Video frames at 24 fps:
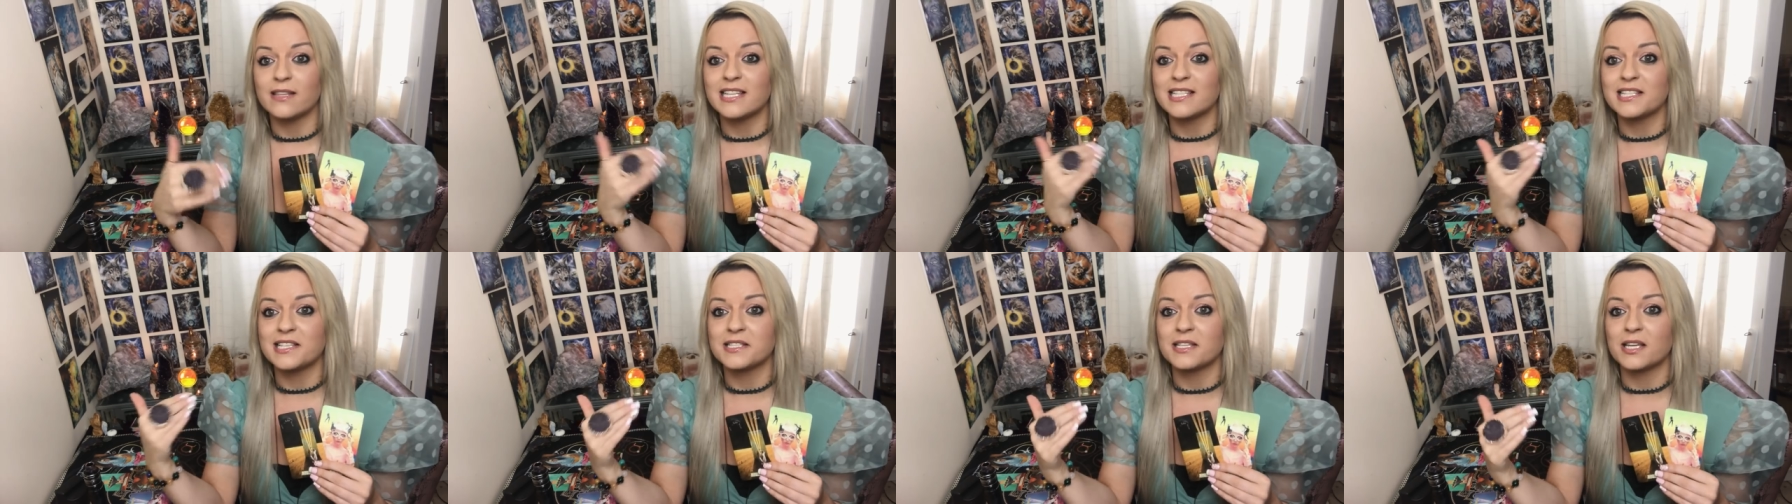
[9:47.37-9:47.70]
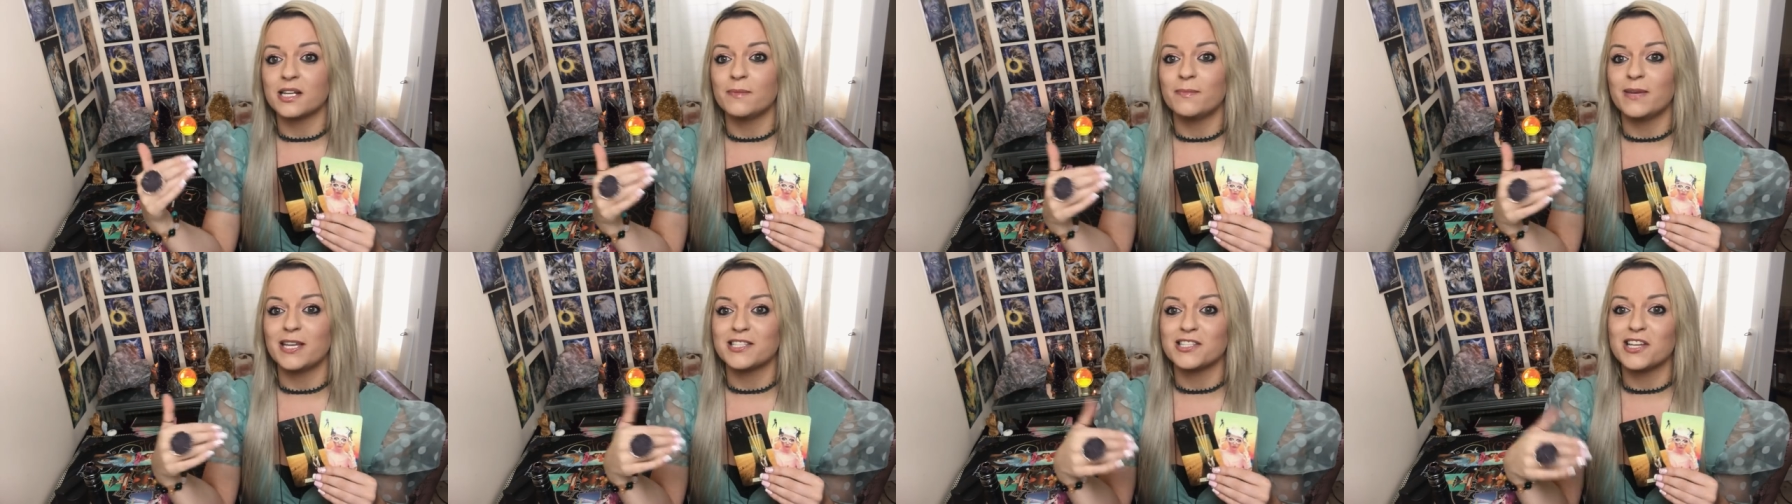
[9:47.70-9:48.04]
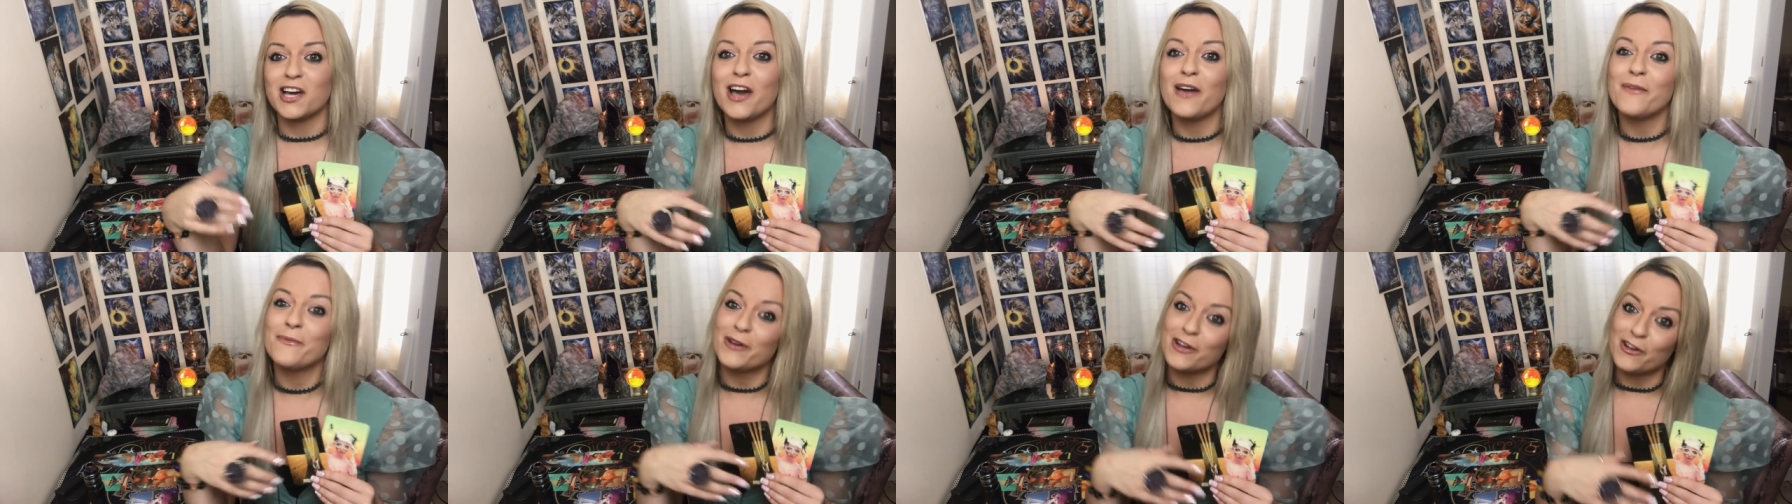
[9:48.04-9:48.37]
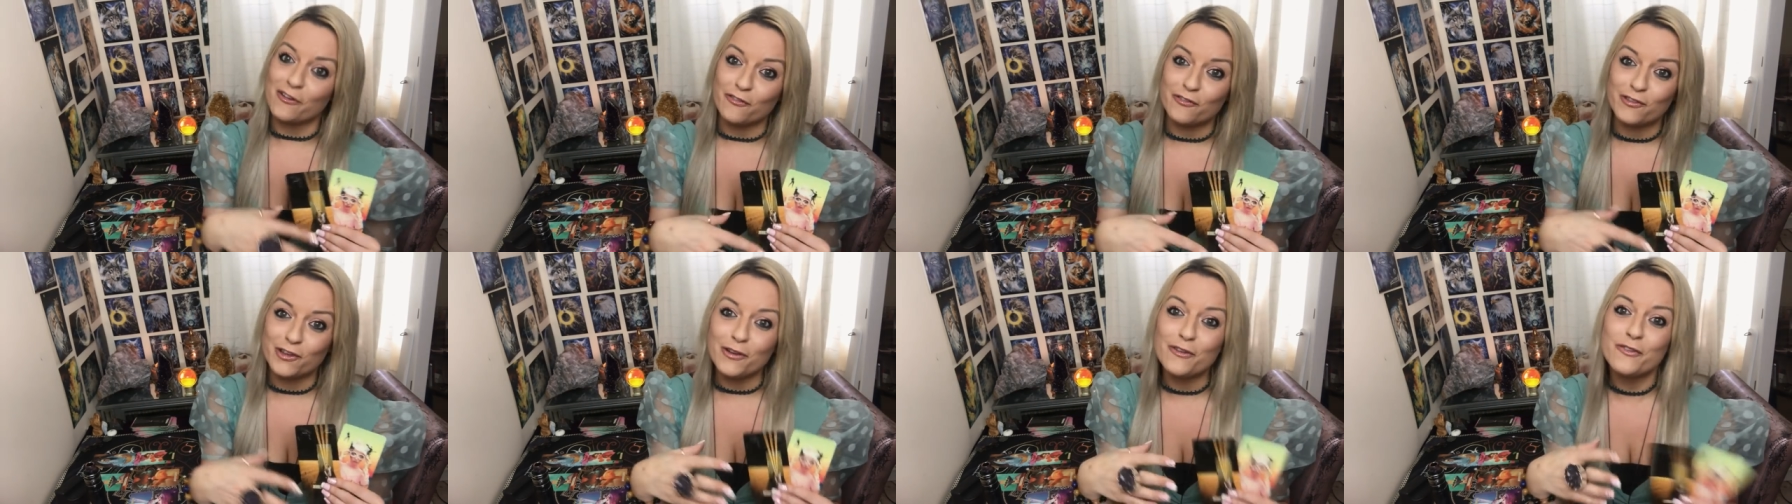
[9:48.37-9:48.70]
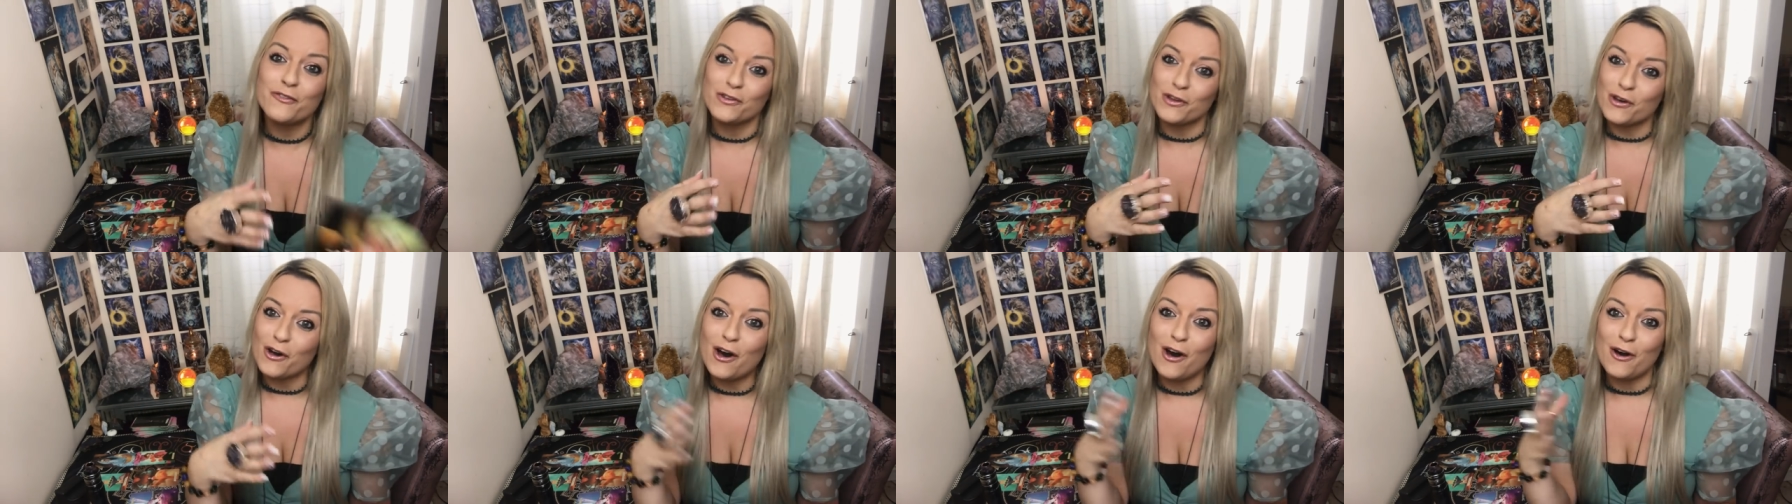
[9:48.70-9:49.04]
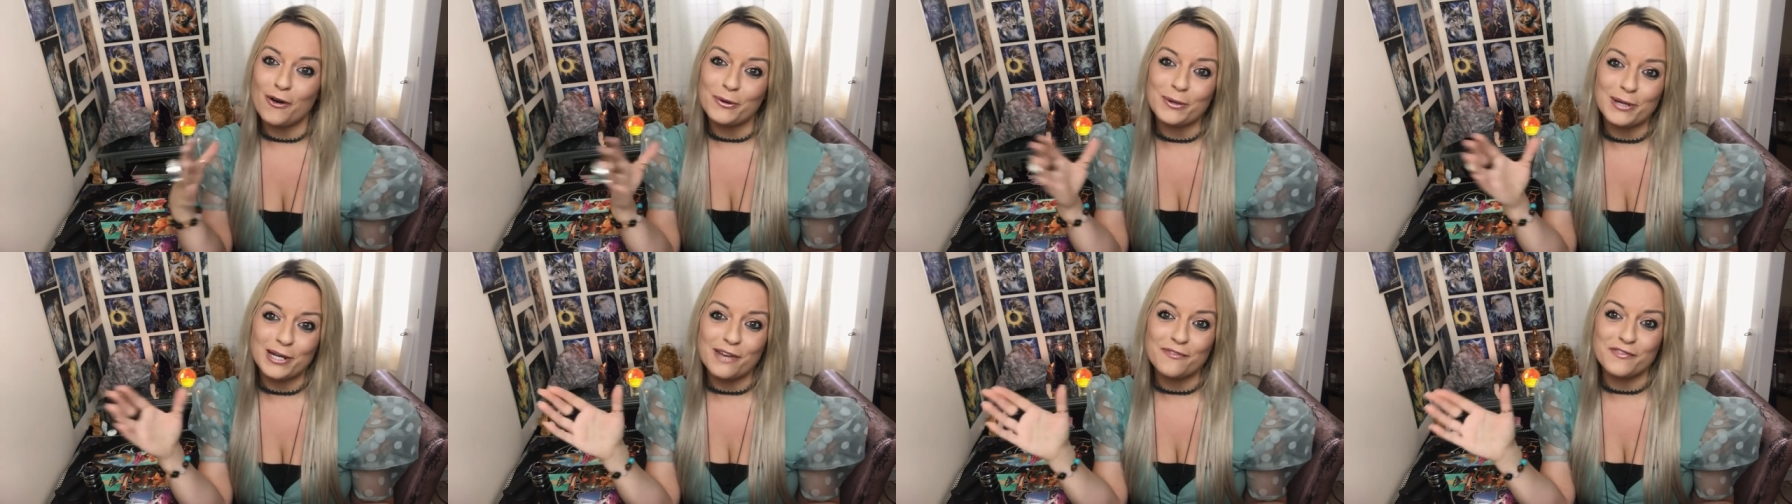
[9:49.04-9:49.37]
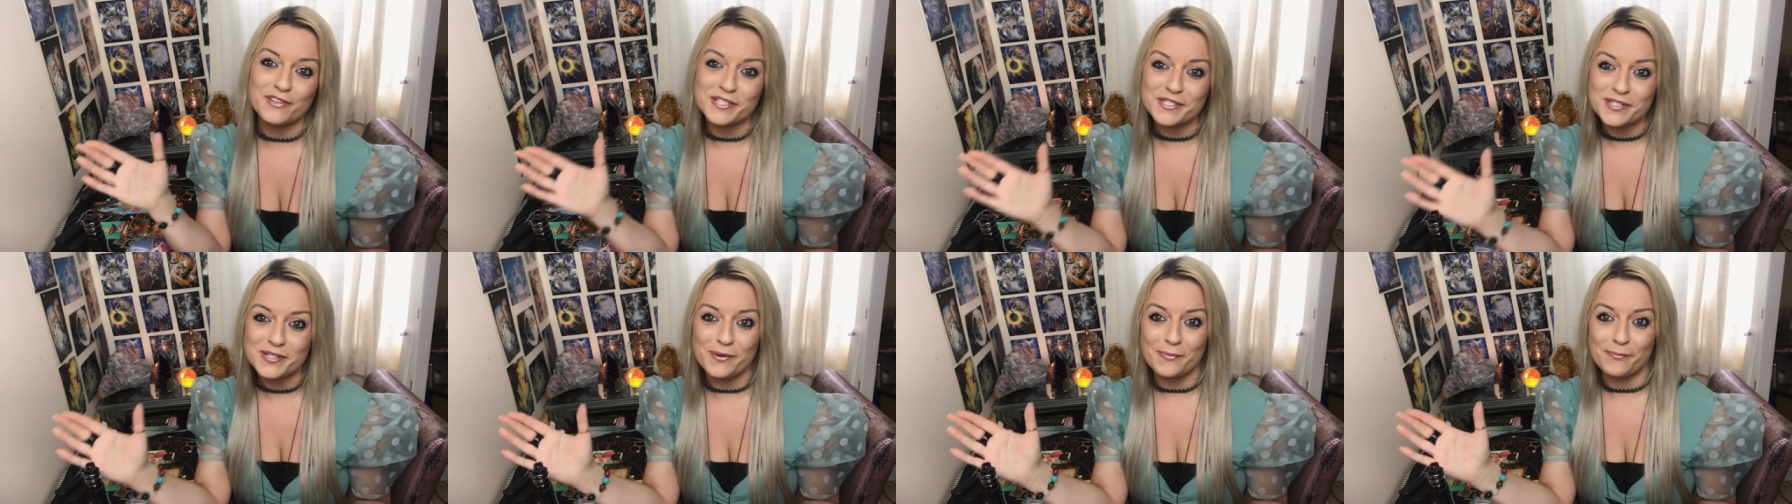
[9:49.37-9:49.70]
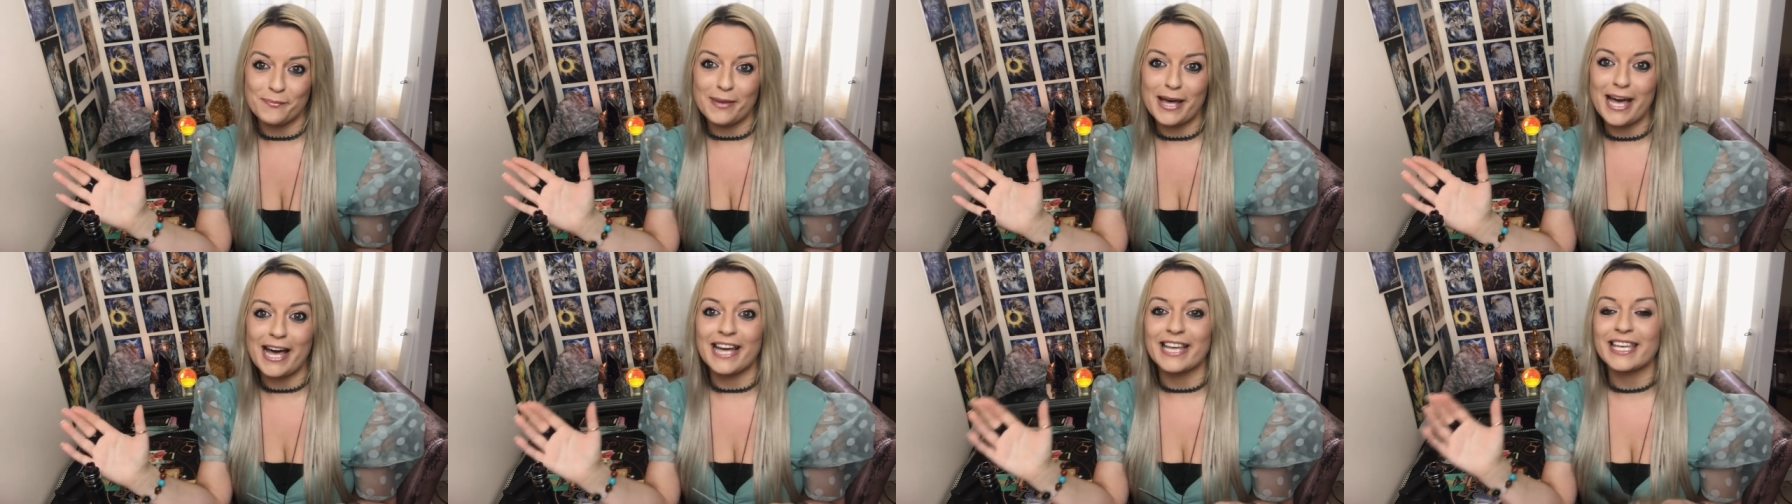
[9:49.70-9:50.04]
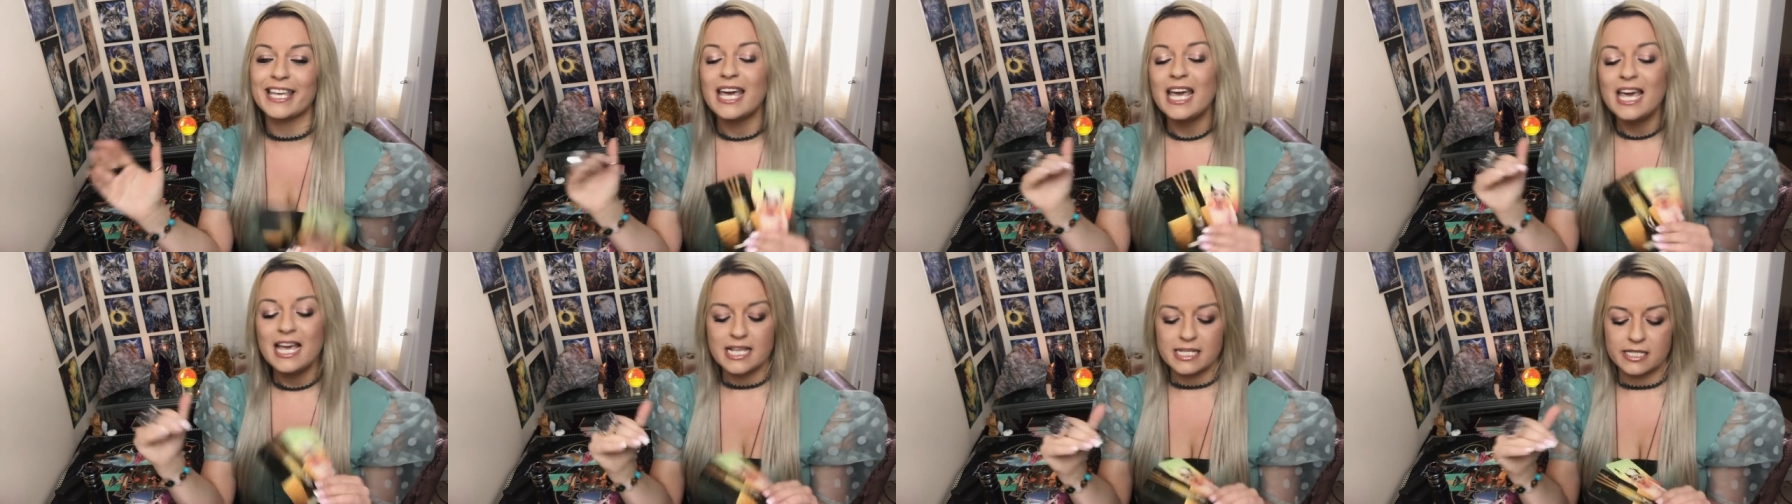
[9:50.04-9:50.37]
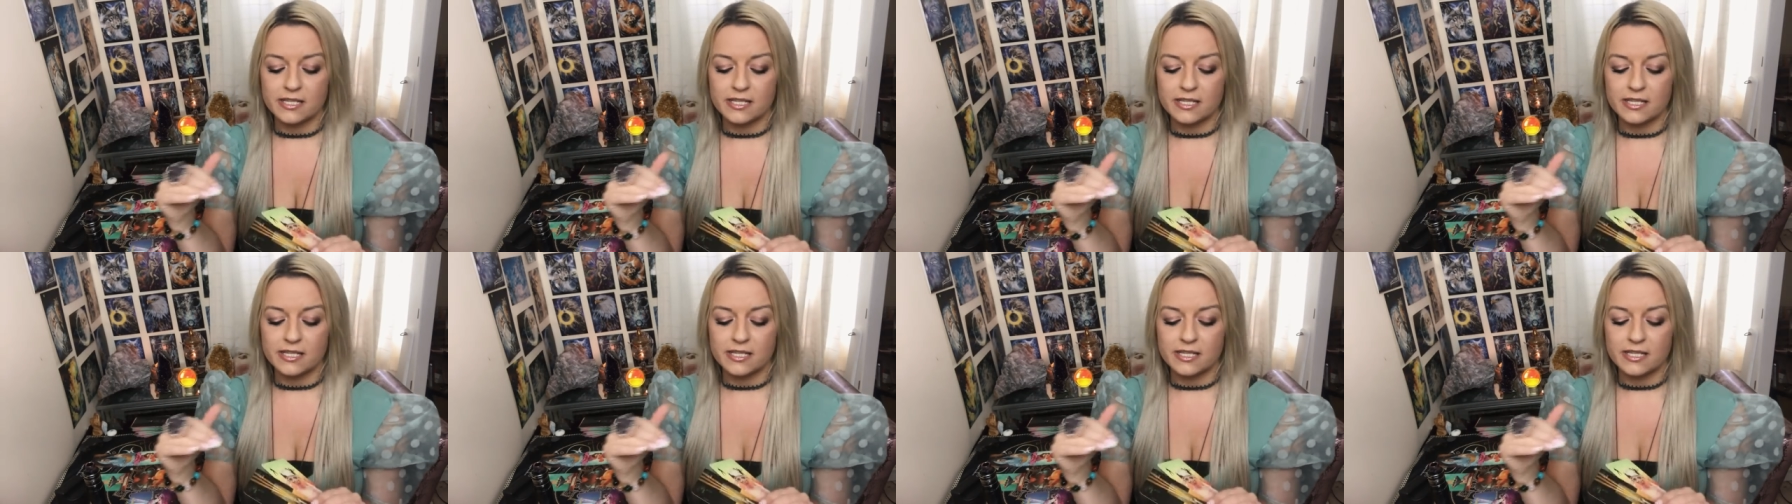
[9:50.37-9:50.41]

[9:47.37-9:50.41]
this is going to be a time where a few of your old lovers come back.